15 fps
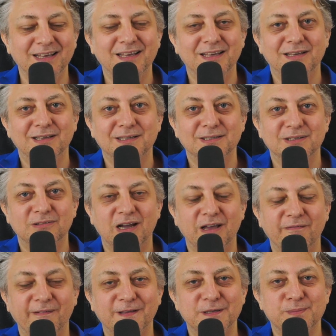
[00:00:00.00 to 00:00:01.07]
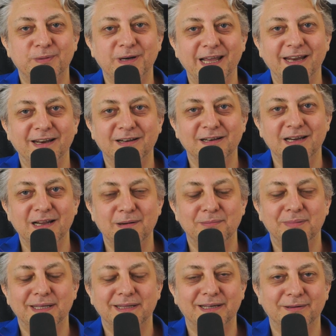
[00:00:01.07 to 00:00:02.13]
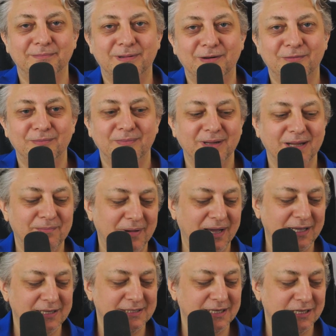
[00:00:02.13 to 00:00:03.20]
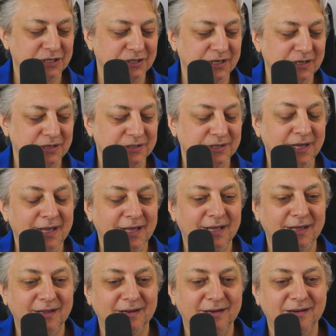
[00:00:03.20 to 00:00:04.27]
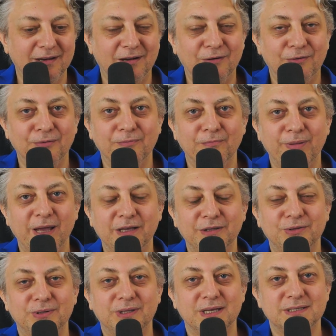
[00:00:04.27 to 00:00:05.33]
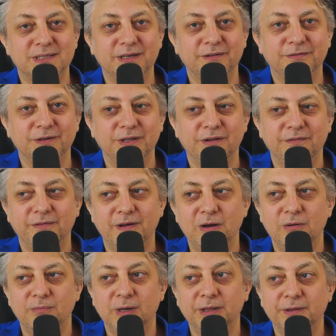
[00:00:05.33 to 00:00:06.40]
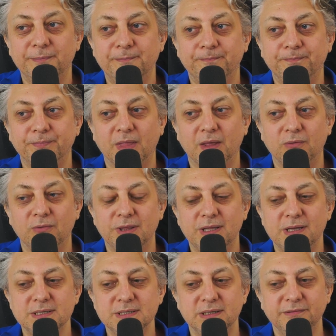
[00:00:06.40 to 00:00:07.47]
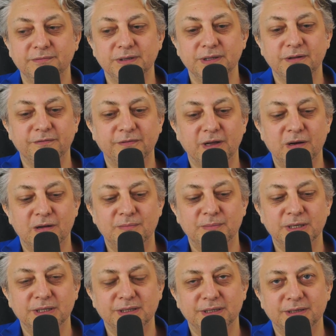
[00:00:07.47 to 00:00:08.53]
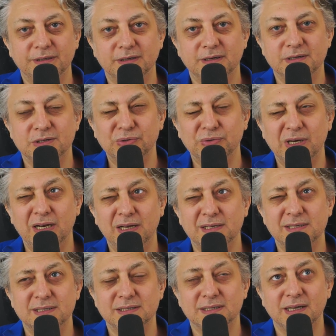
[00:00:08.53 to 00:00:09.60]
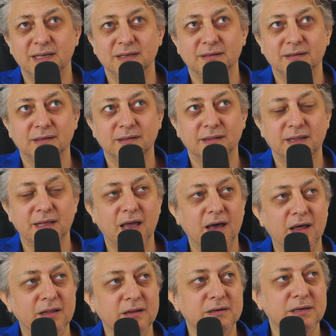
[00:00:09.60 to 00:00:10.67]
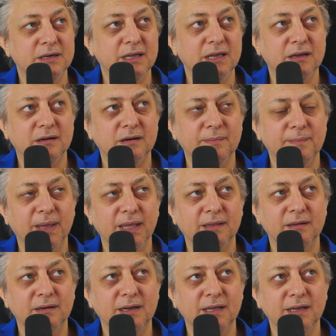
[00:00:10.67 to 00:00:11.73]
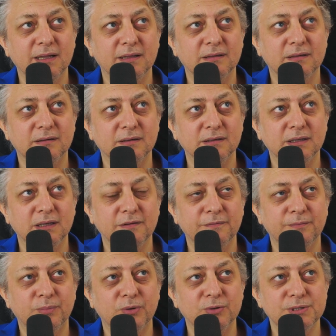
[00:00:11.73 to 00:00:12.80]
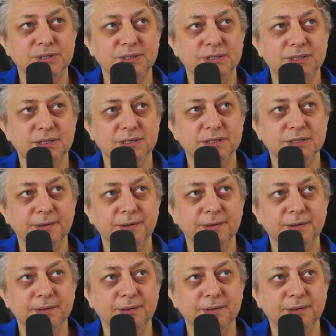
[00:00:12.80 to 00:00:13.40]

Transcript: so I've explained a little bit about the mindset change. Now back to test-driven development. With test-driven development, as well as the other incremental and iterative processes,